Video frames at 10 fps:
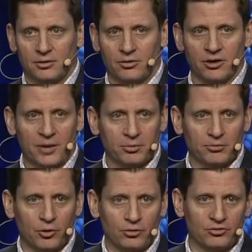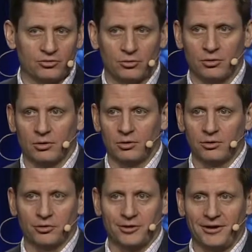your net promoter score
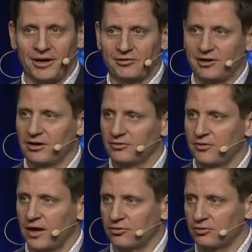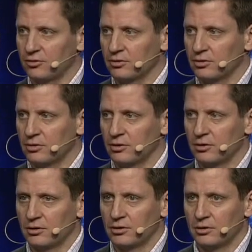or your client satisfaction
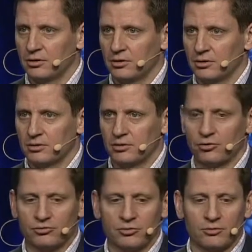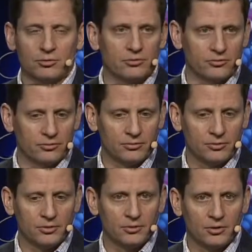goes through the roof.
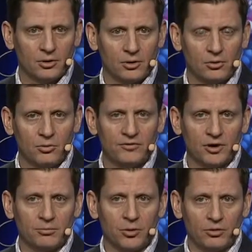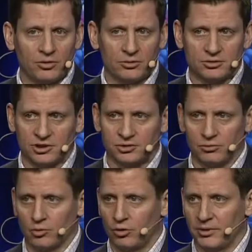We've done both of those things
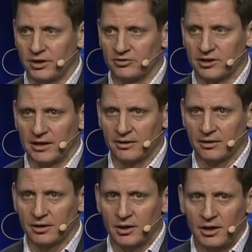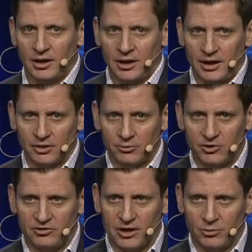with Royal Bank of Scotland. And the
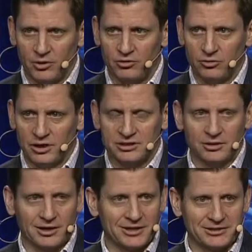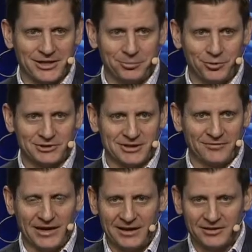reason I wanted you guys to hear that example is that
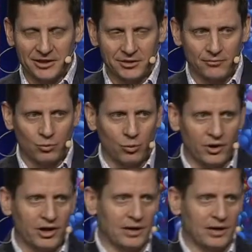if I can think of one